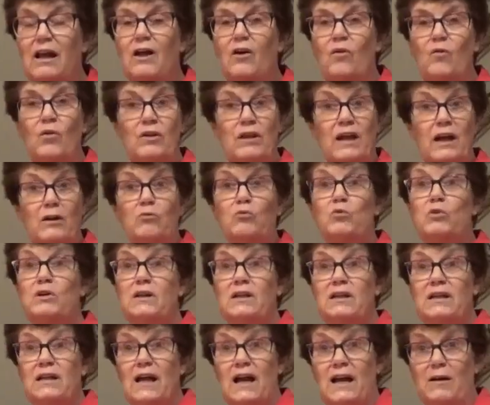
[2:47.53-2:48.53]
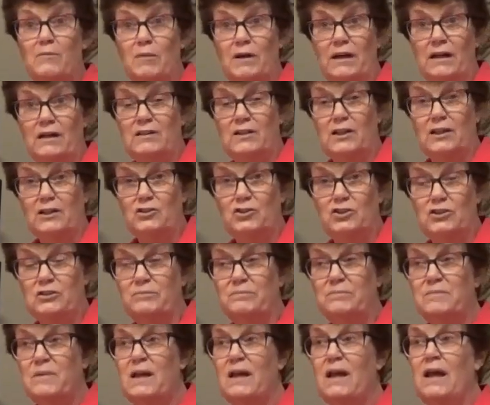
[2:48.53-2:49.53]
Well, that really got my attention.
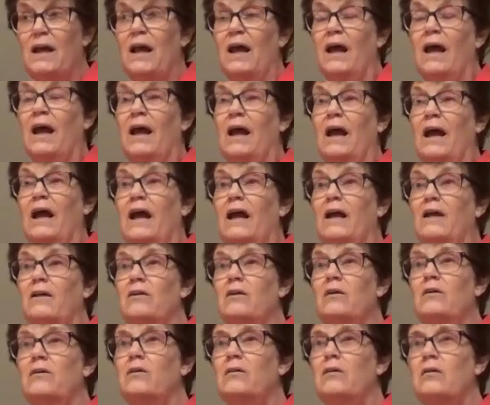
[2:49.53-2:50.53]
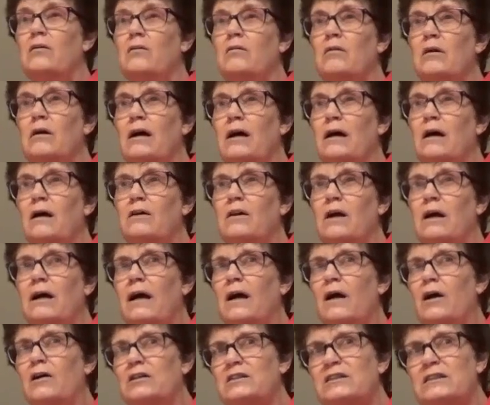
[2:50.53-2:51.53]
And
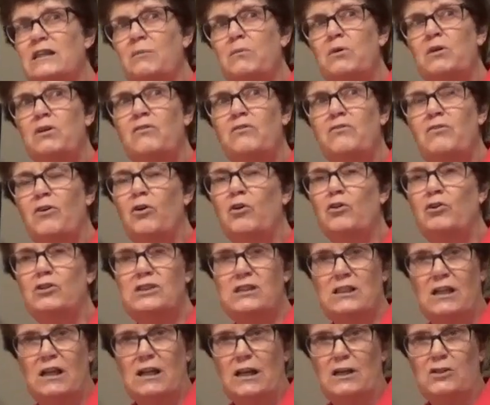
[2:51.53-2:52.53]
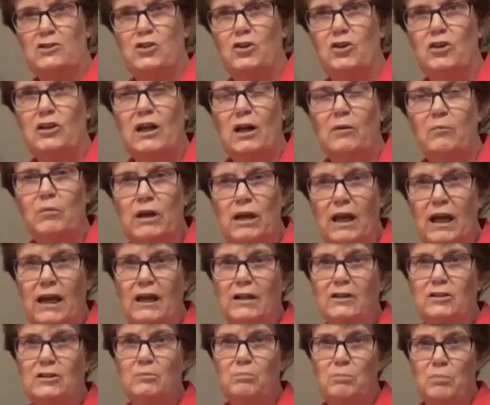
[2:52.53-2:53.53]
some of the photos that I took, I
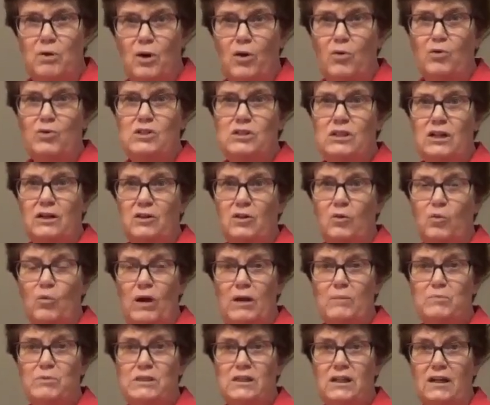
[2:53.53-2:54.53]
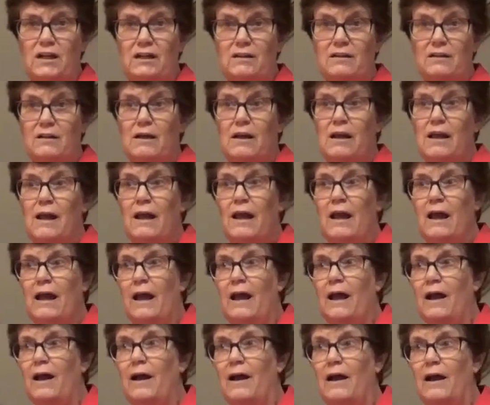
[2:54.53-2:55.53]
began to post on the website.
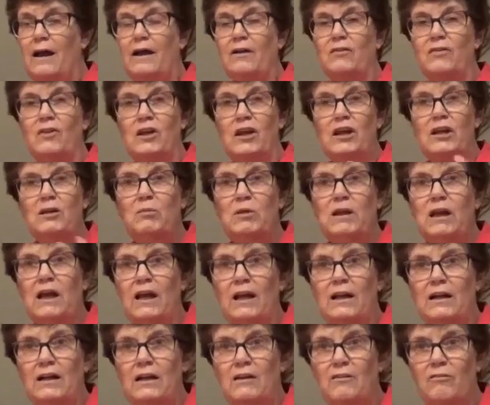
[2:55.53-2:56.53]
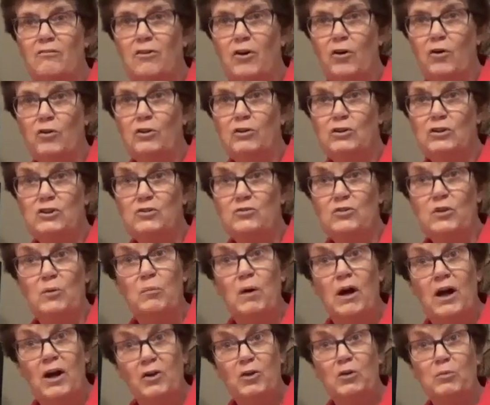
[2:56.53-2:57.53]
And then I began to get photos
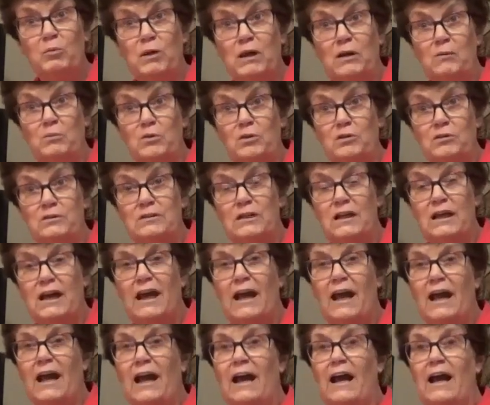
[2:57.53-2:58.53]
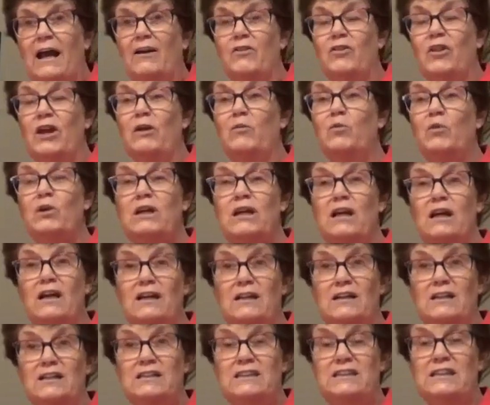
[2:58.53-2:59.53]
from other people. And they were
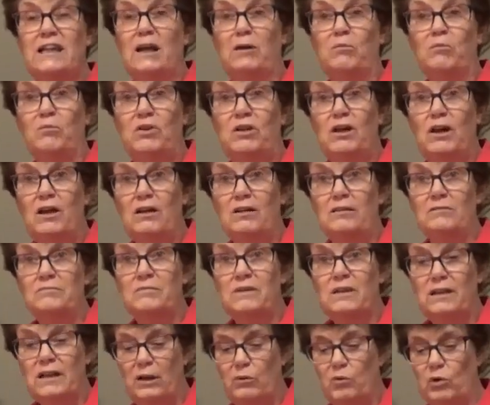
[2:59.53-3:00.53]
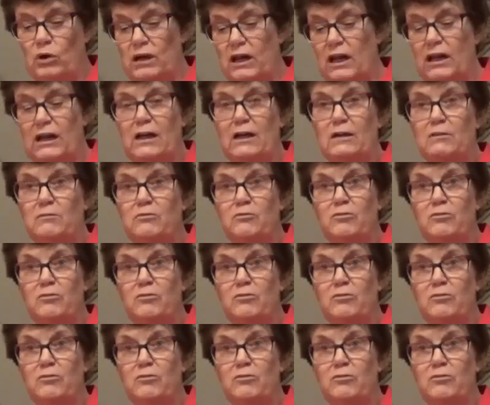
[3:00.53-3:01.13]
getting the same thing. They were getting them